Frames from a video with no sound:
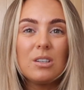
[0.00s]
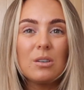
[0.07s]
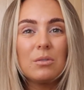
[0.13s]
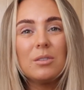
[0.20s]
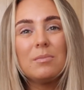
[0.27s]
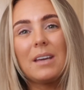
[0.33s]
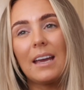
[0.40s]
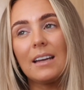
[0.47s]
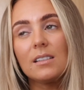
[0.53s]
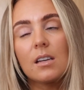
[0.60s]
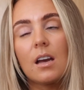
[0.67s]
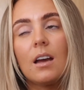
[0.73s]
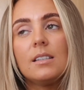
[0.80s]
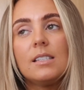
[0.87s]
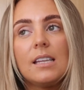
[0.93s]
You don't want them getting
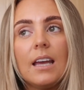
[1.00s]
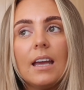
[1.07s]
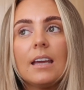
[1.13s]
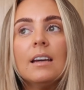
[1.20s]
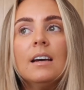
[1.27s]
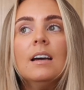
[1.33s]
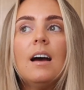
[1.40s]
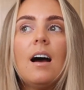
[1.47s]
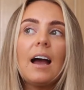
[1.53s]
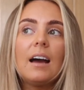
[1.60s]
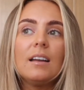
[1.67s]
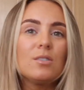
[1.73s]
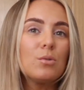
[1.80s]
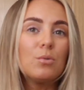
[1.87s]
dirty, and